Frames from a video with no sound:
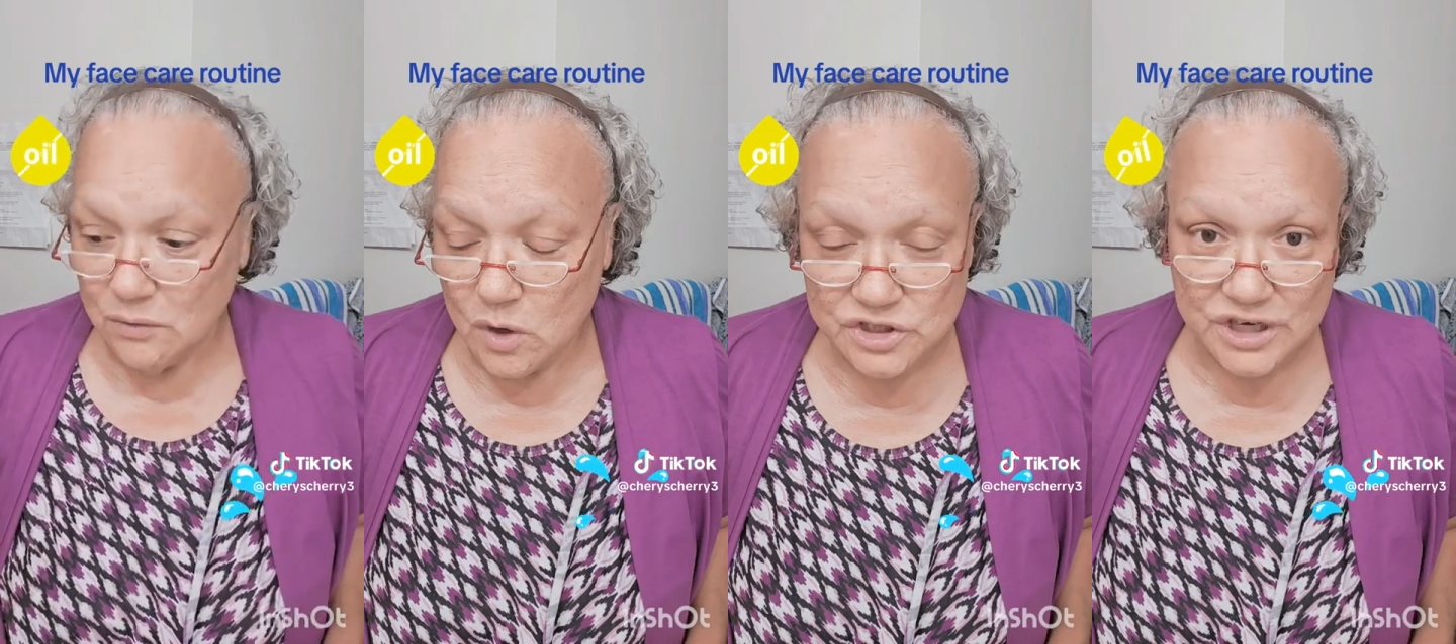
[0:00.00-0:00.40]

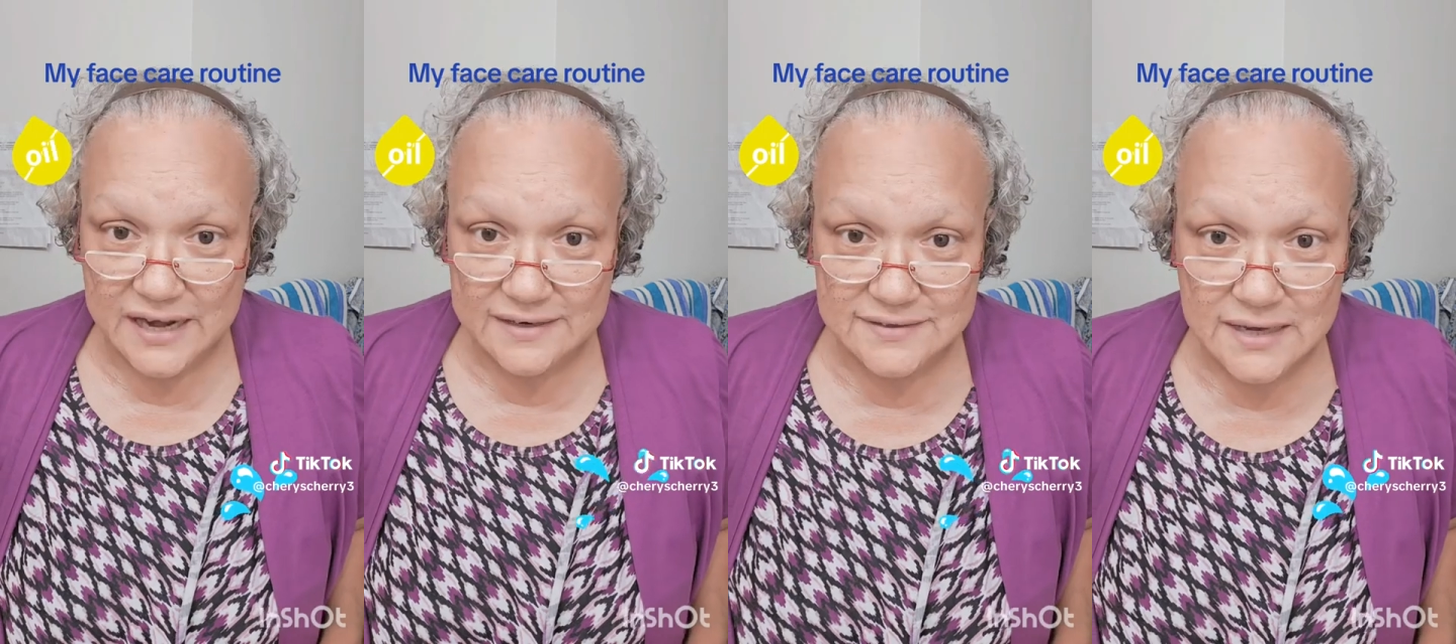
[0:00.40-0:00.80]
washing it
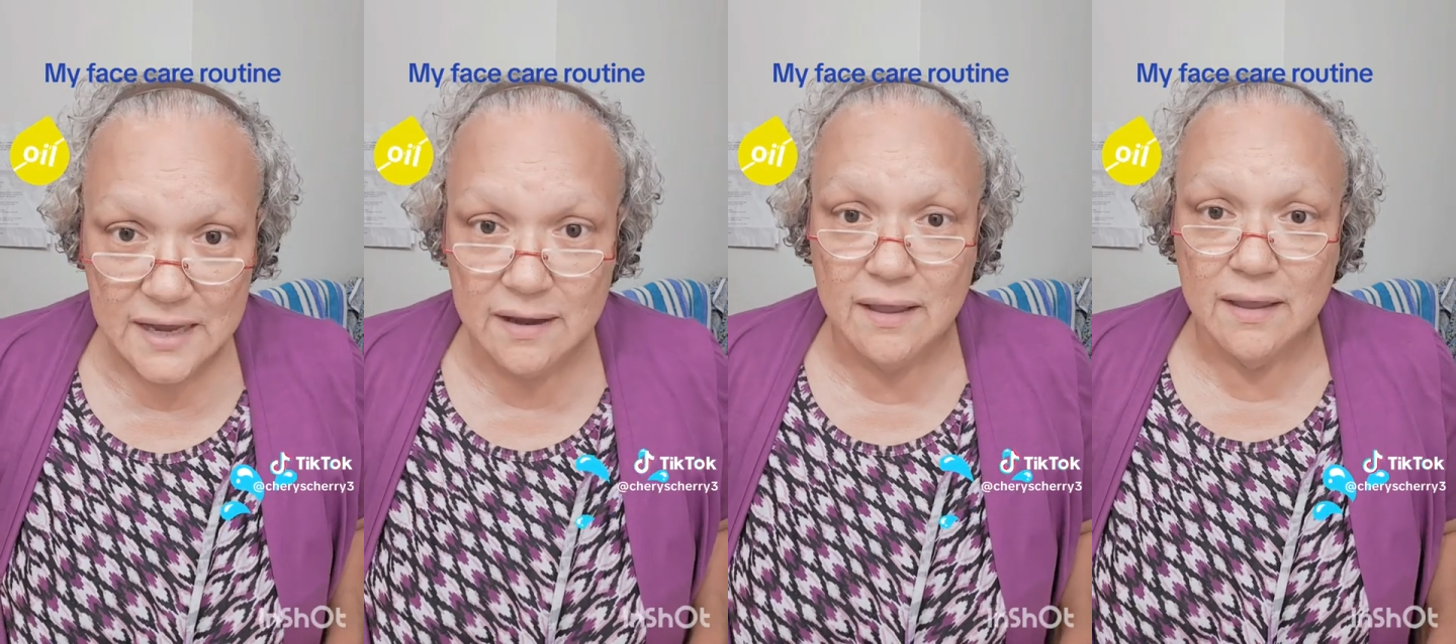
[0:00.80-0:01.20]
at the
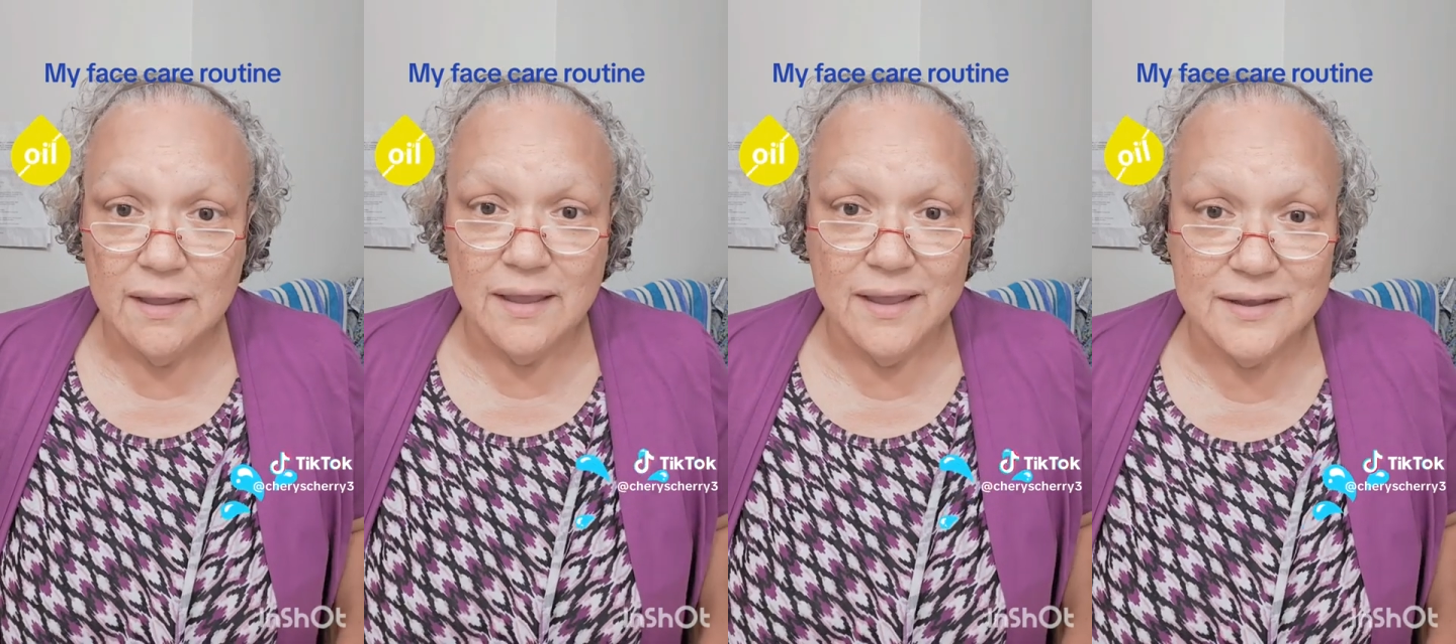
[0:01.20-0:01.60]
sink,
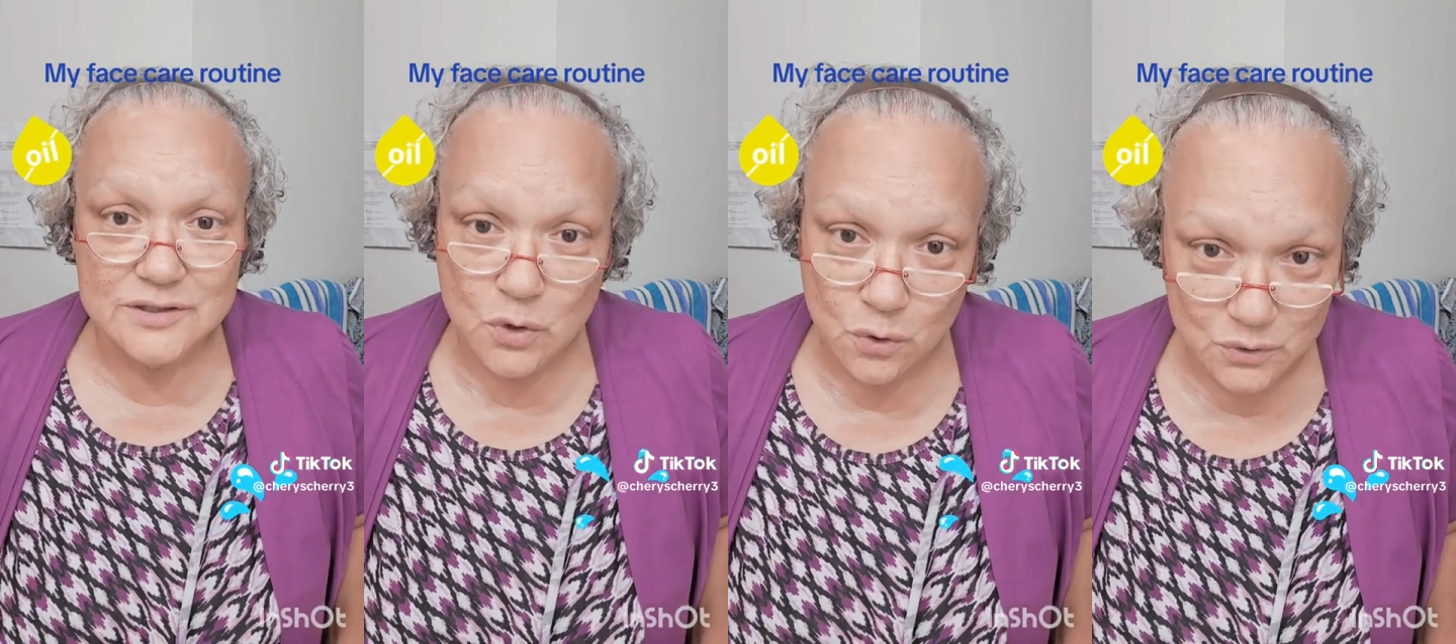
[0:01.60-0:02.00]

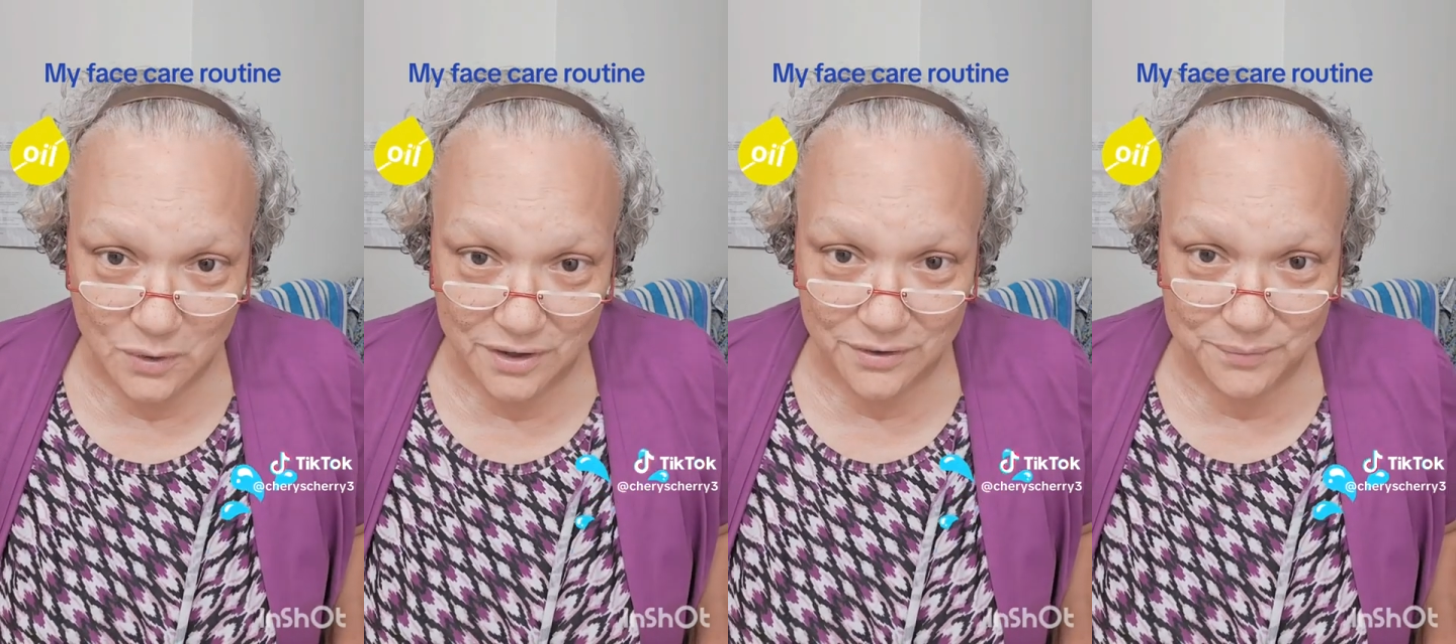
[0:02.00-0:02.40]
it's cold
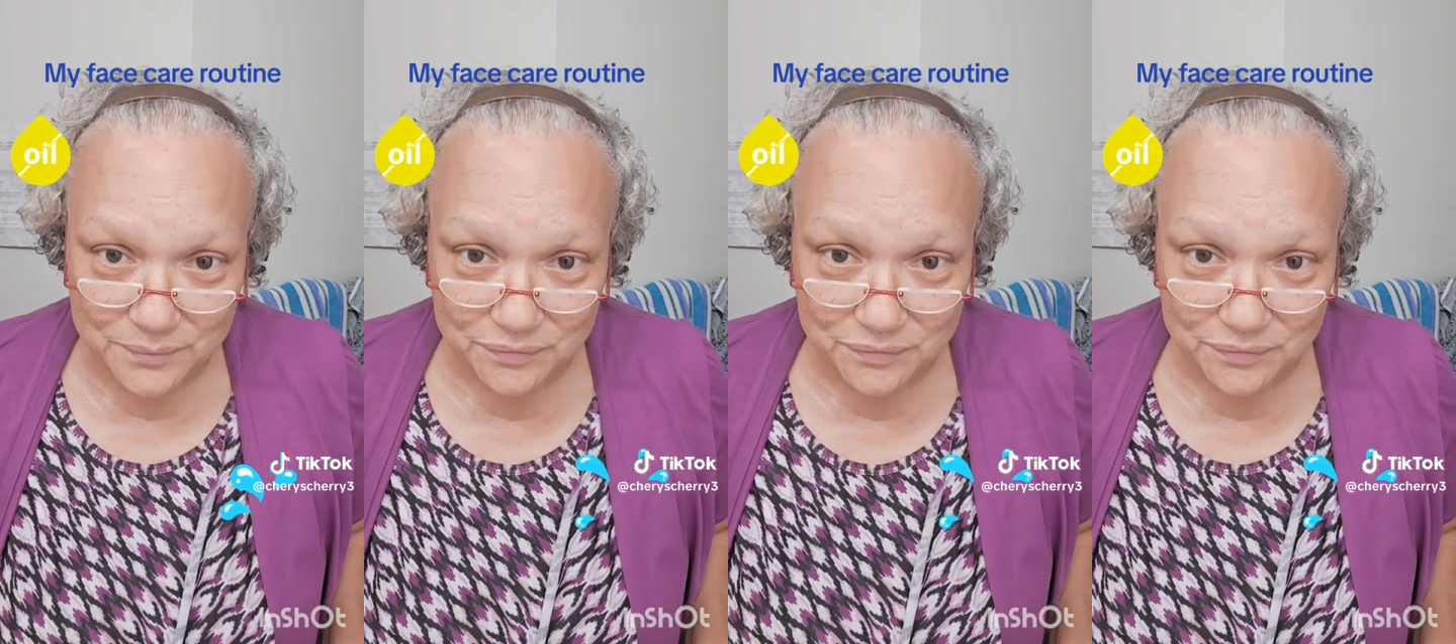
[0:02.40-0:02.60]
water.